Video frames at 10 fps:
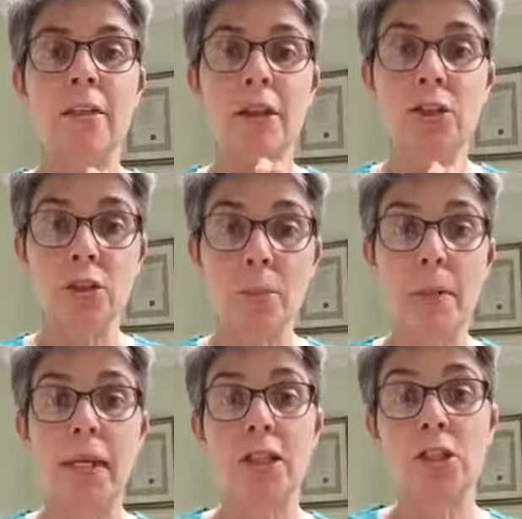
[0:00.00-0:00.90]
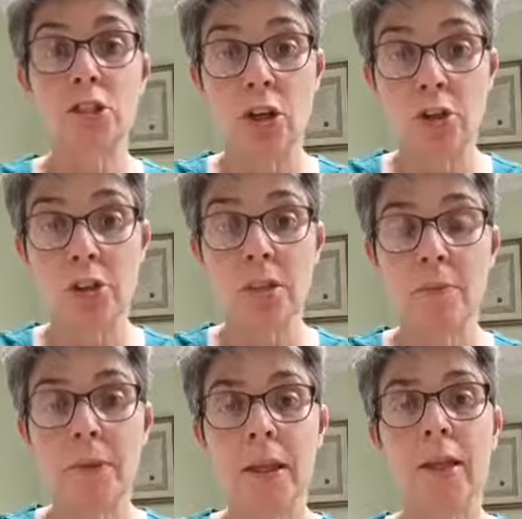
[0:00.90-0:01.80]
that somebody has done
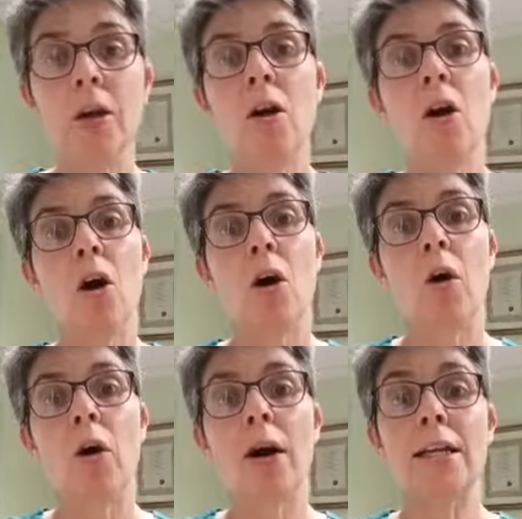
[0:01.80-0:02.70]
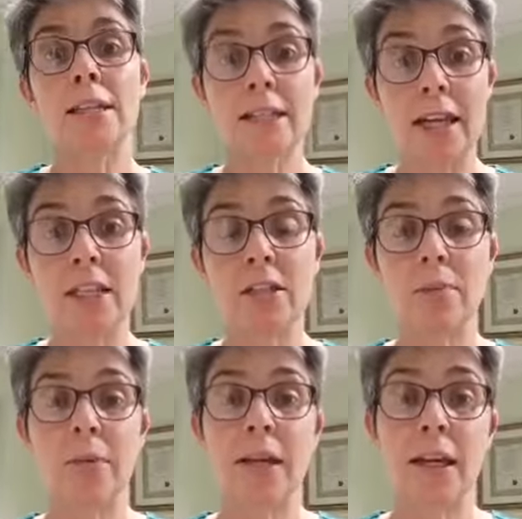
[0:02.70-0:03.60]
something or said
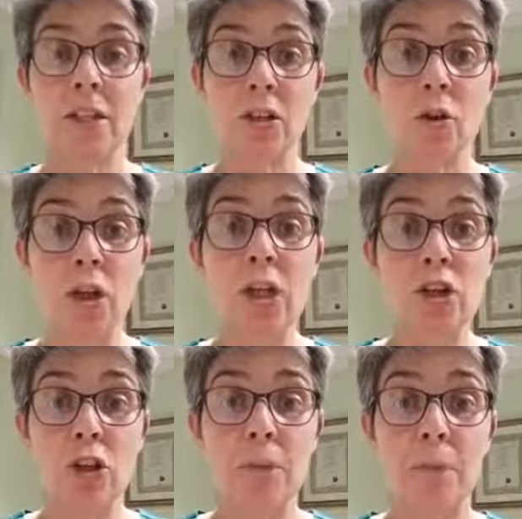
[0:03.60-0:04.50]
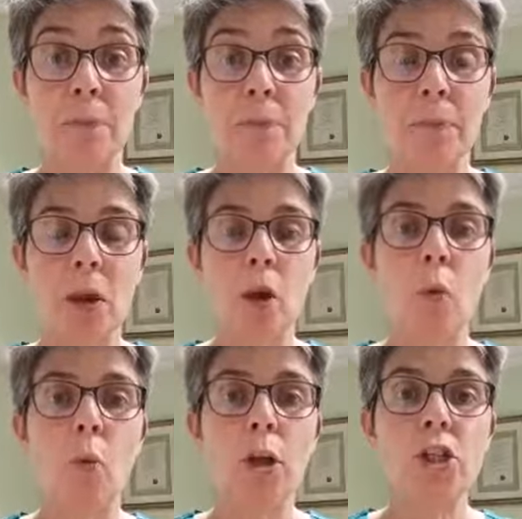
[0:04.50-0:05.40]
something that has annoyed you,
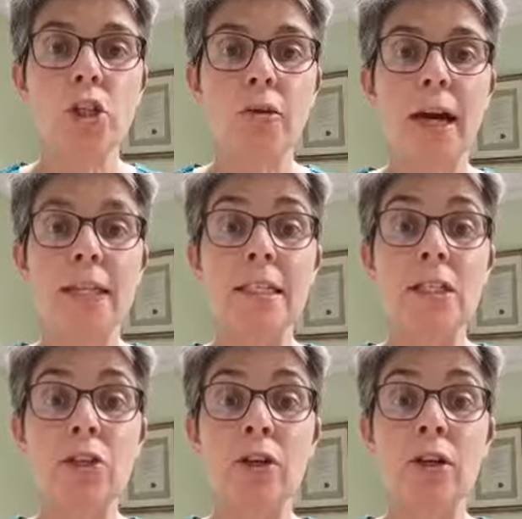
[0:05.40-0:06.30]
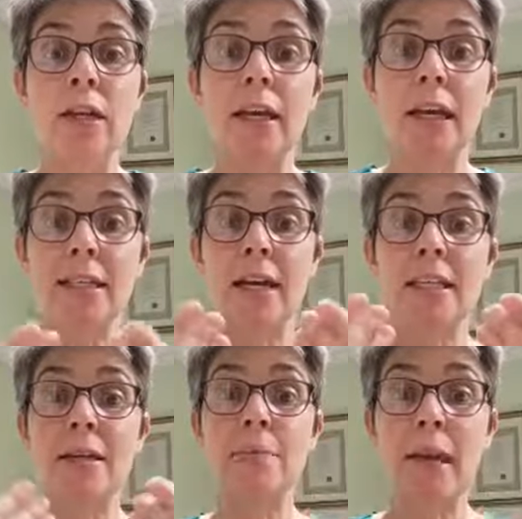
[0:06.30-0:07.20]
what you're actually doing is
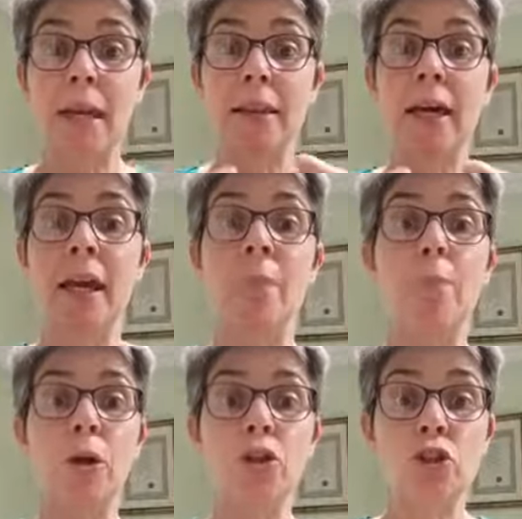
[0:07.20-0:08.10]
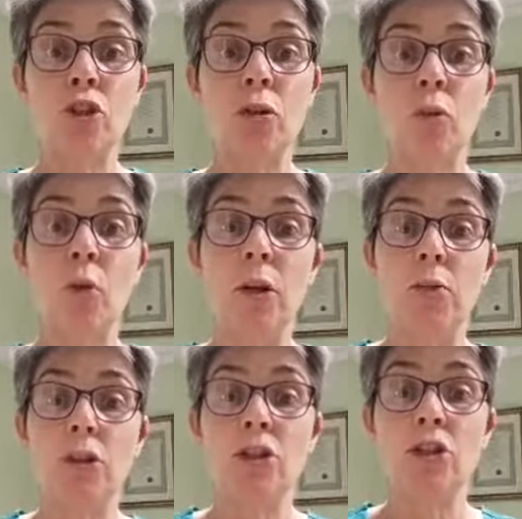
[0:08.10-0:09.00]
actually making that about you. When
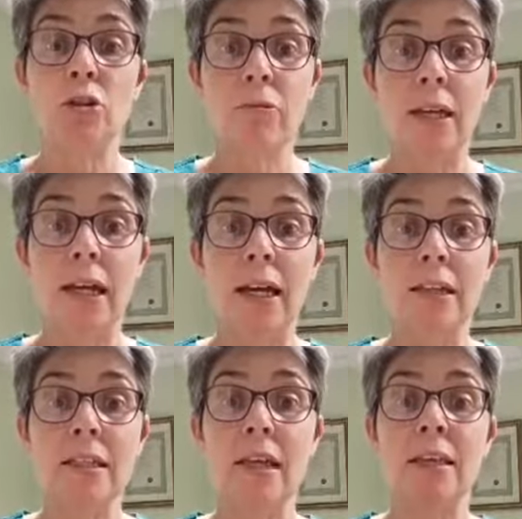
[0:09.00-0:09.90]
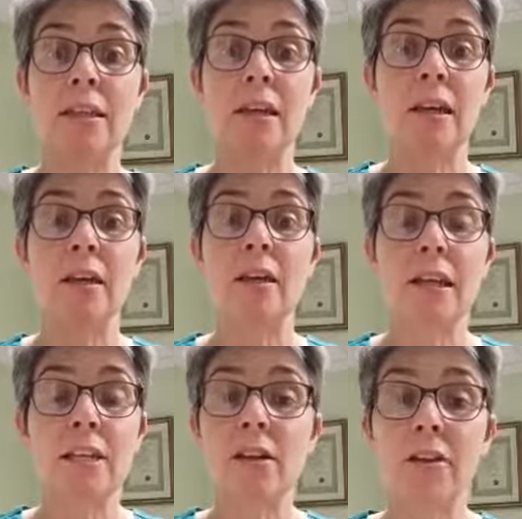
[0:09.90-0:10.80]
what you should realize is
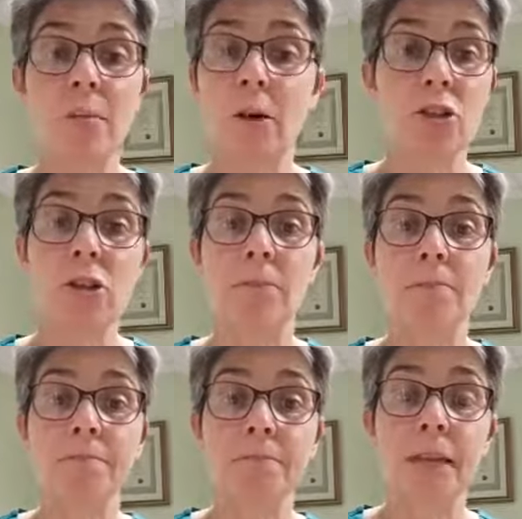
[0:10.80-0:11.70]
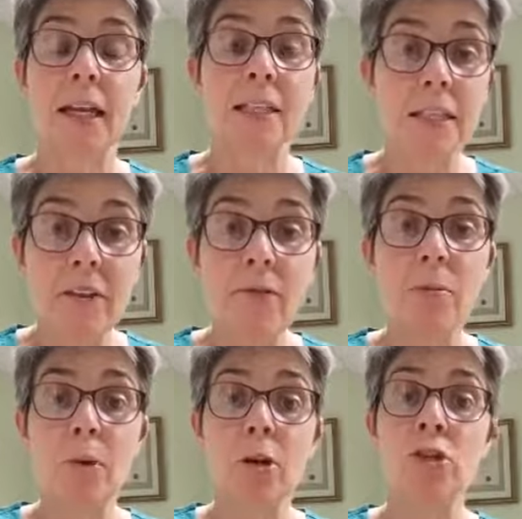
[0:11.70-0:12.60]
it's nothing about you. It's never
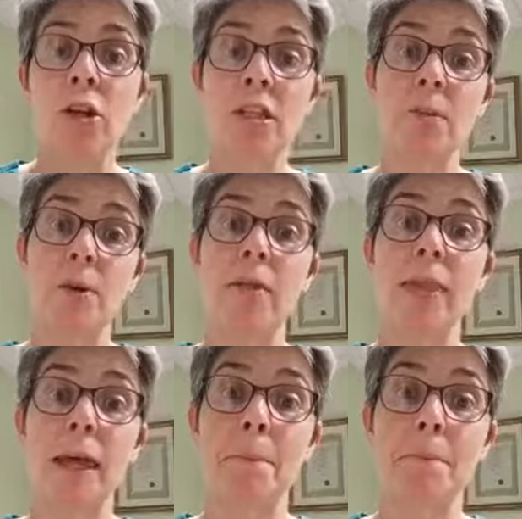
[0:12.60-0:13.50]
about you. It's about them.